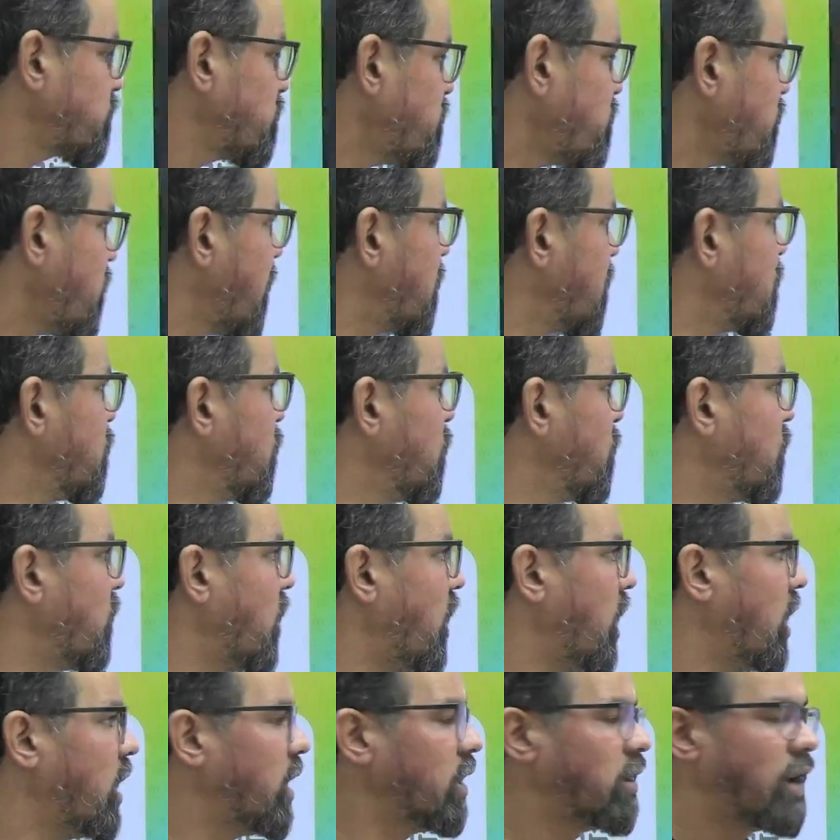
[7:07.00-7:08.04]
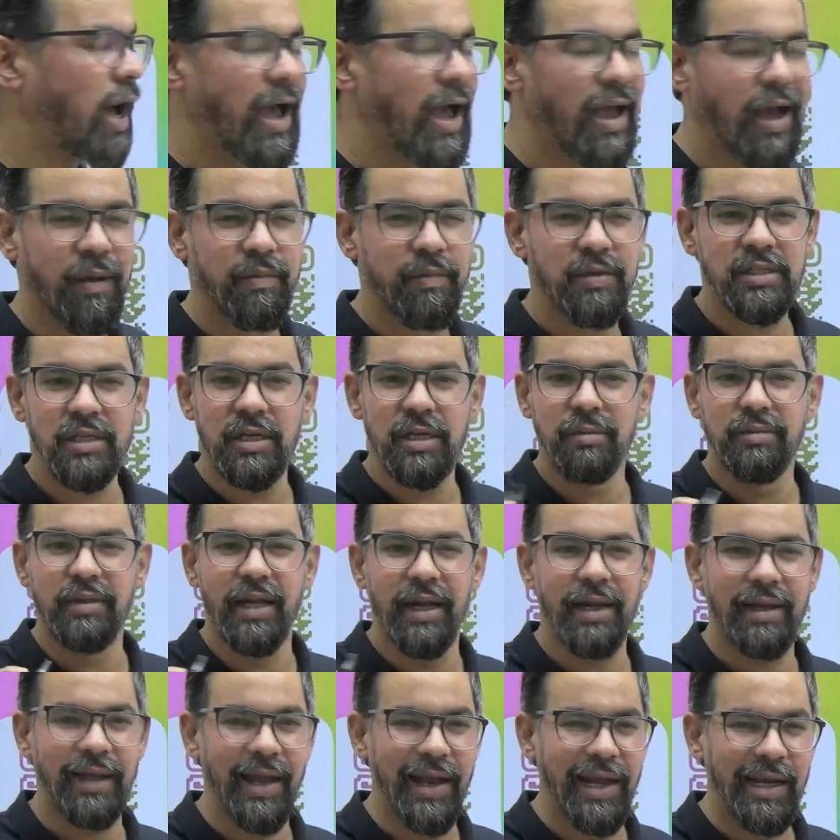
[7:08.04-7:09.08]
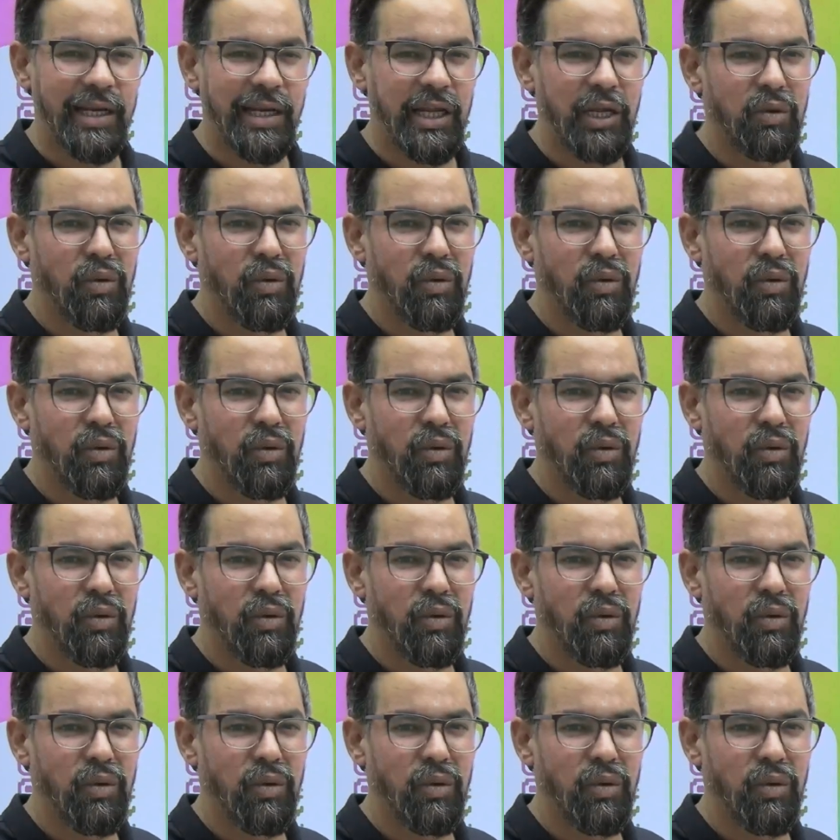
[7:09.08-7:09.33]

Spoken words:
So I have skipped that 19 one.